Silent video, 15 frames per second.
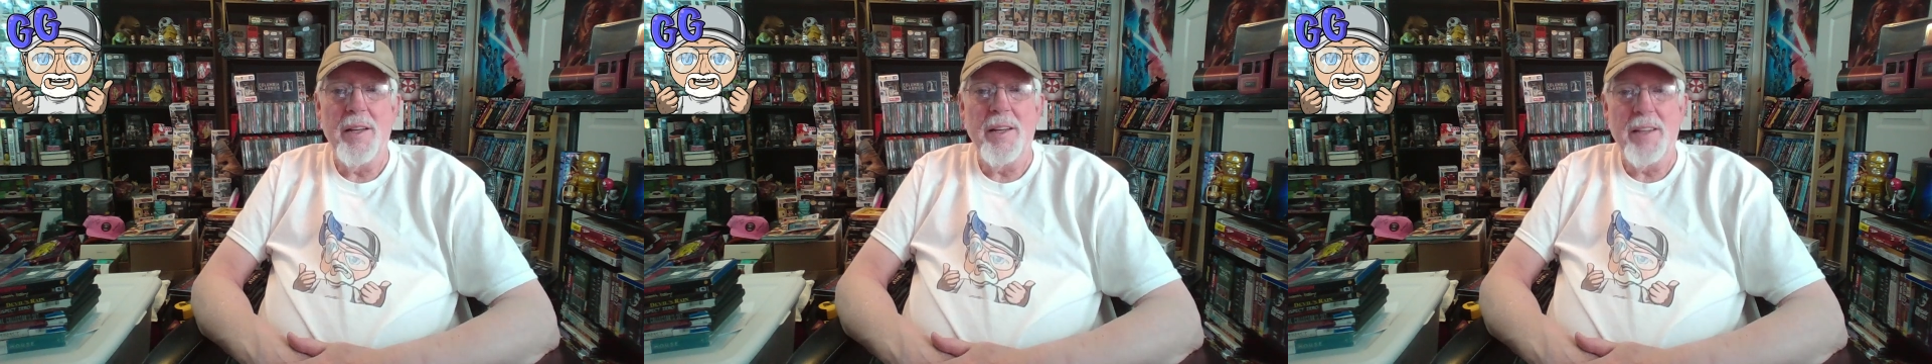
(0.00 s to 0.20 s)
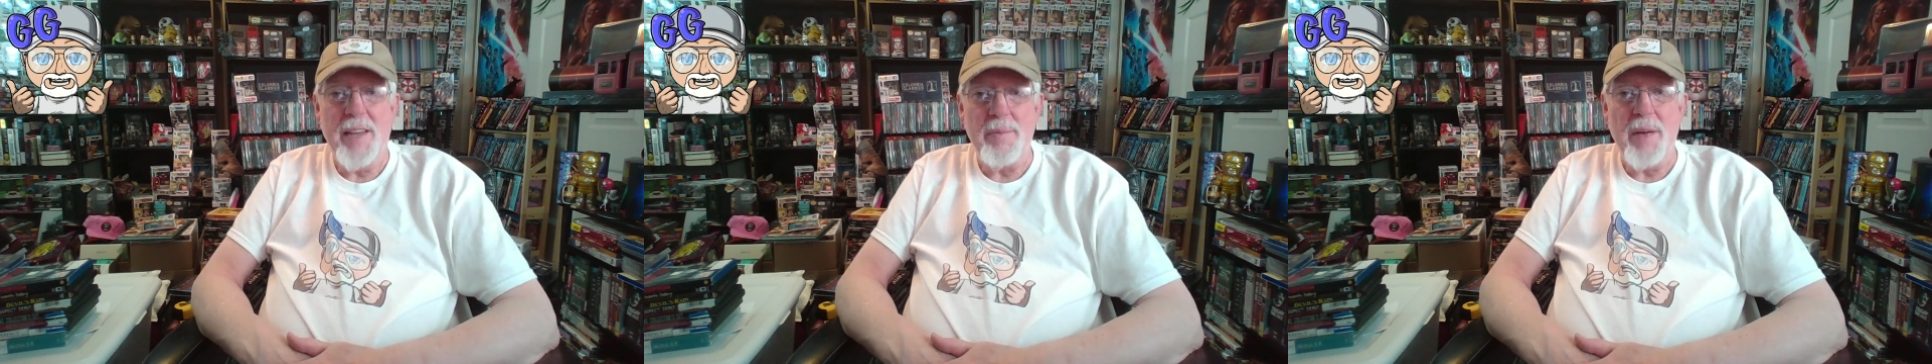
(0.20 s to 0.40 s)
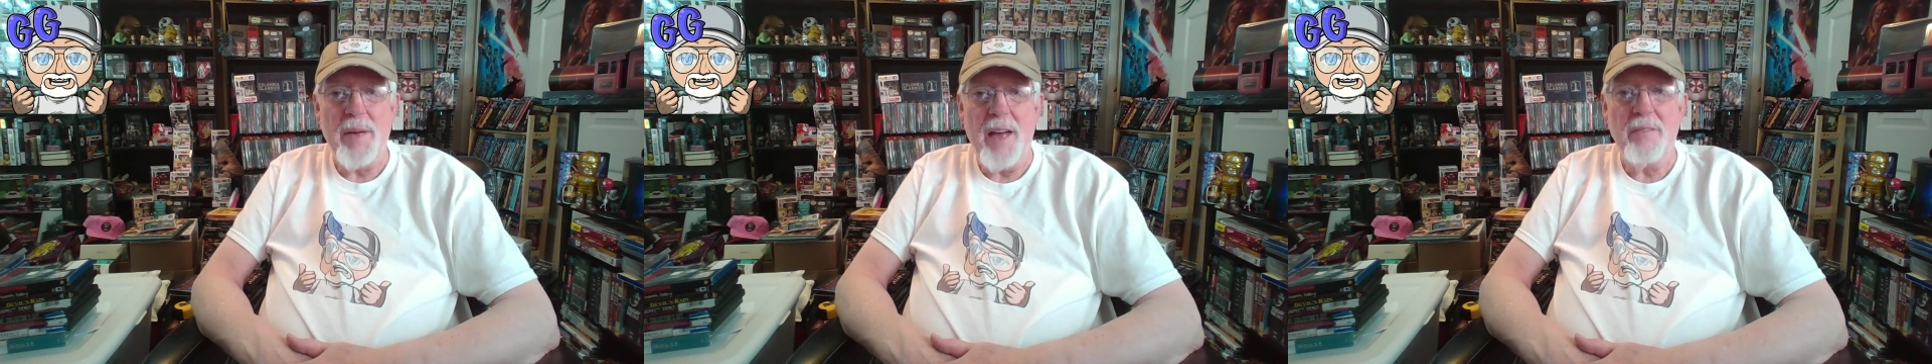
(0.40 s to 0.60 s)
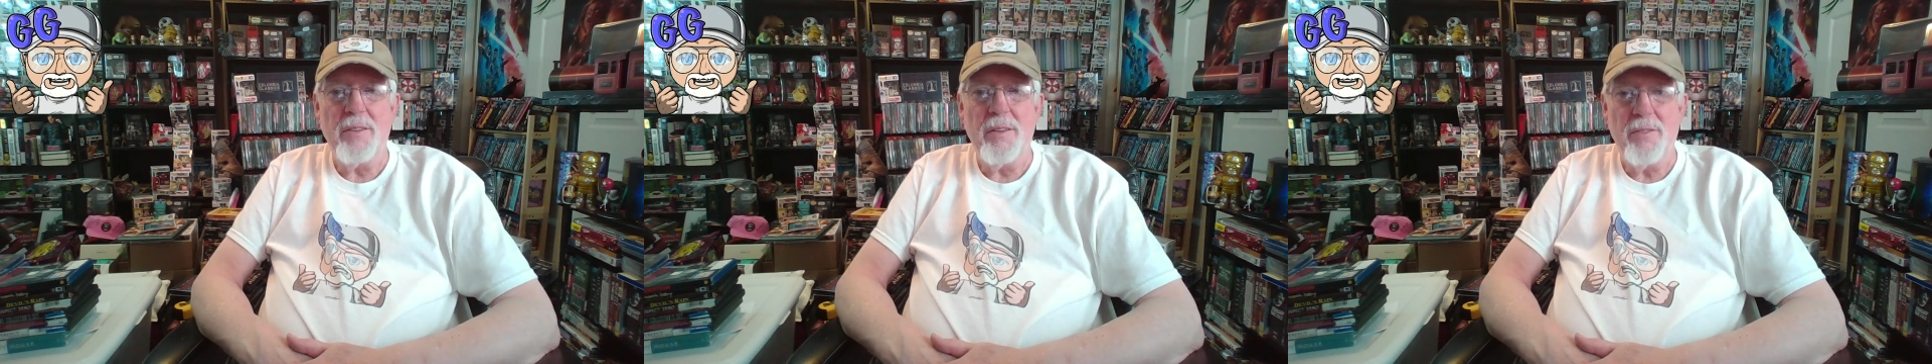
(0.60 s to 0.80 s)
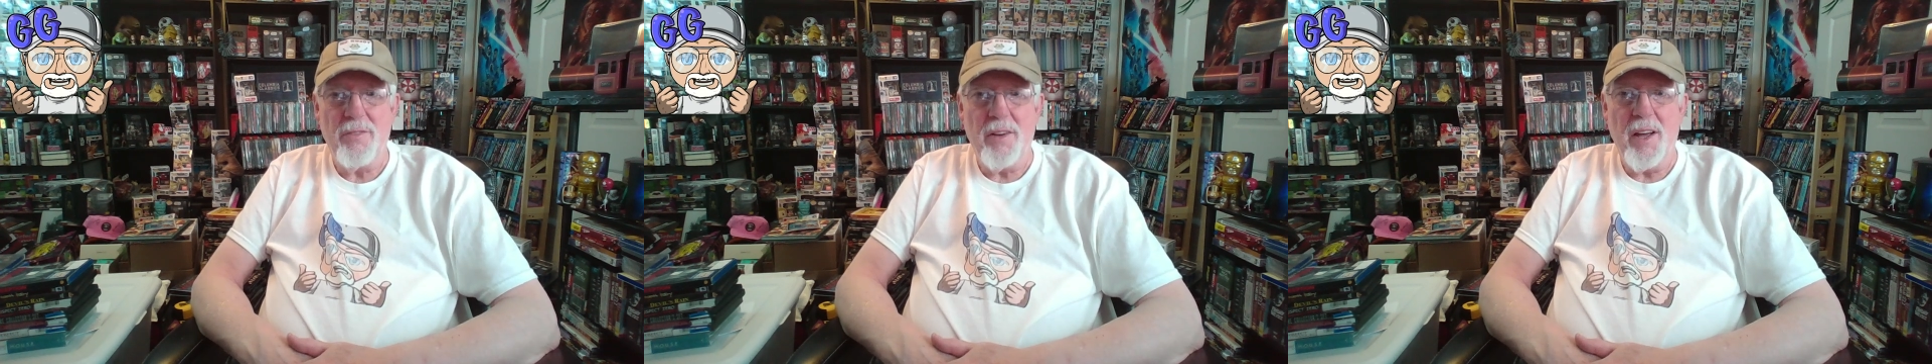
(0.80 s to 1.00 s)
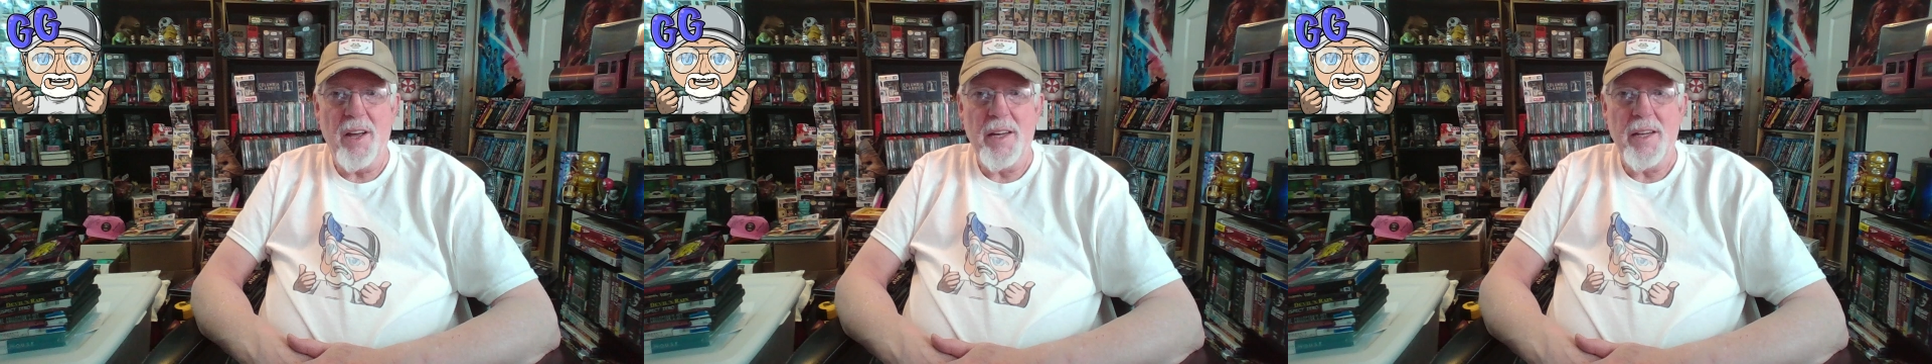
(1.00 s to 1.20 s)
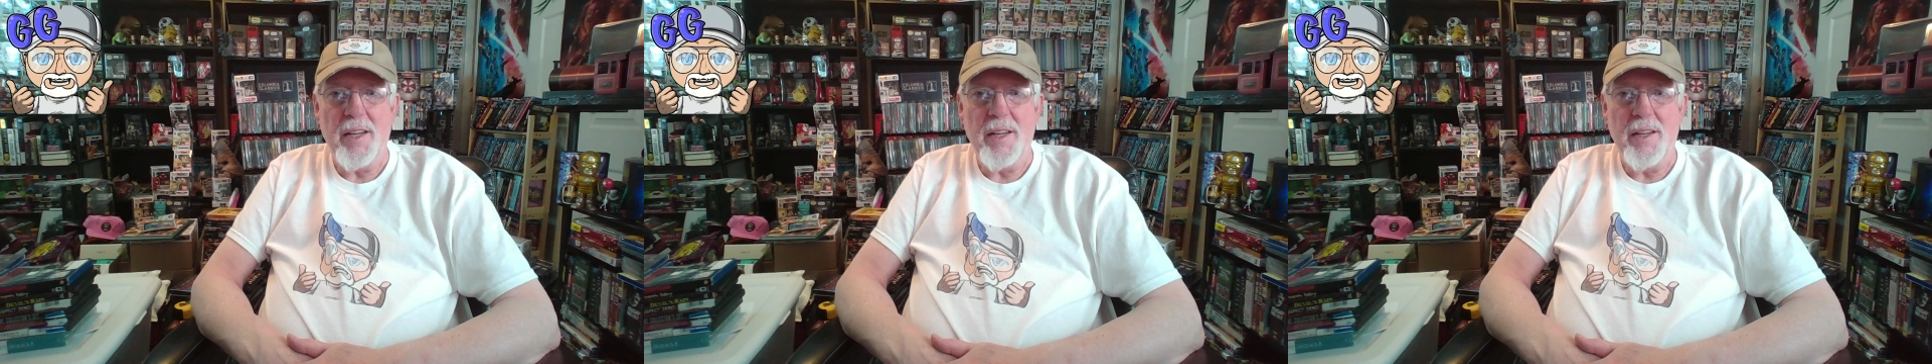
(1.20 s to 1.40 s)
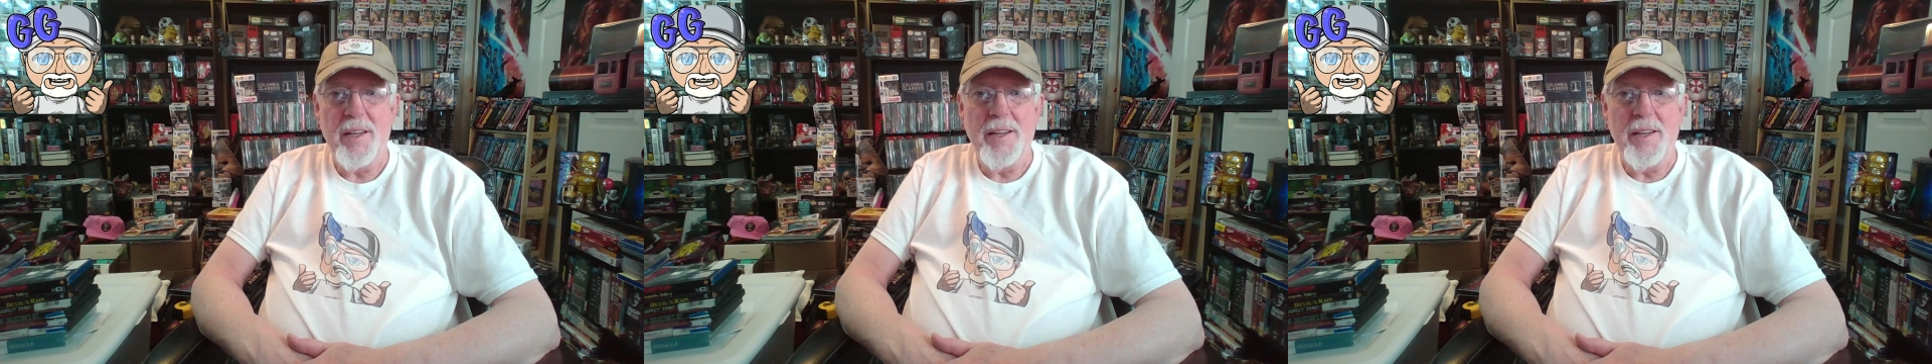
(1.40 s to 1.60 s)
Keep having fun.
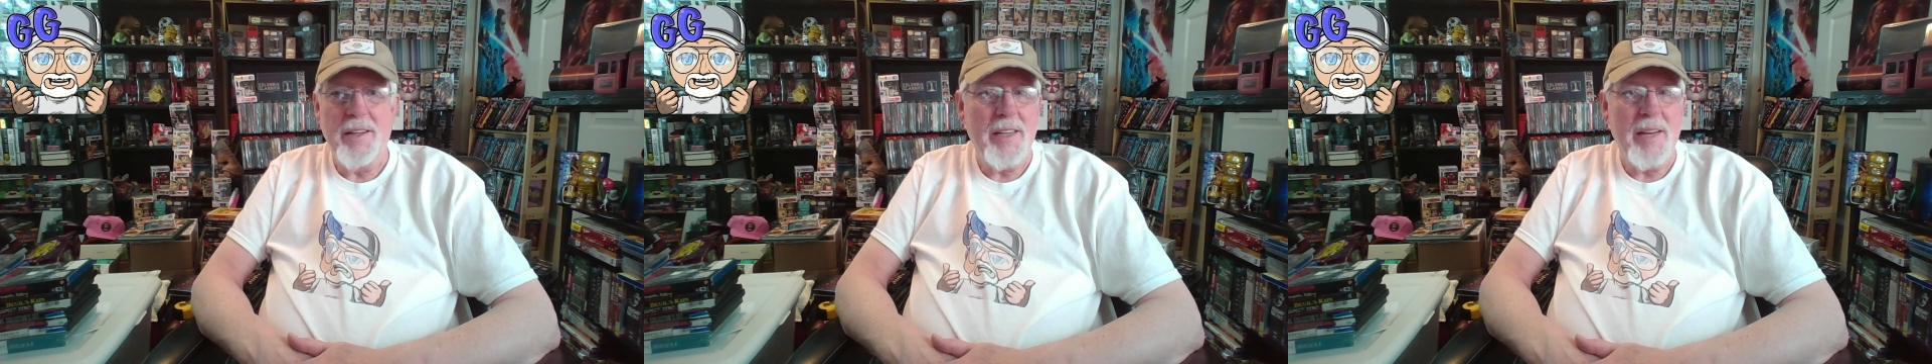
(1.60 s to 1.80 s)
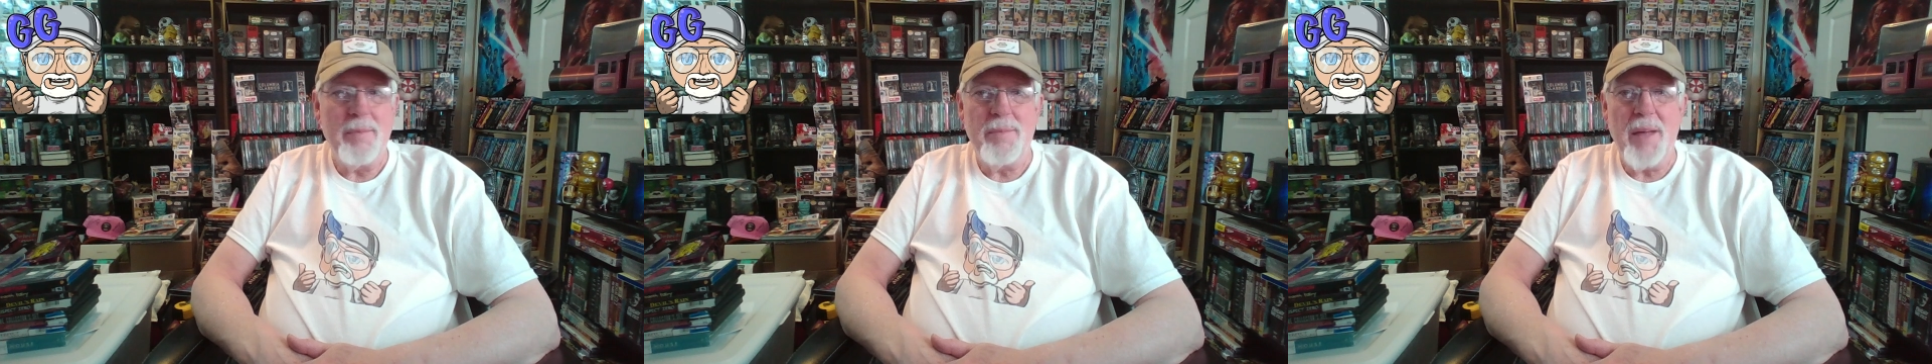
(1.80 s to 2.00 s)
Keep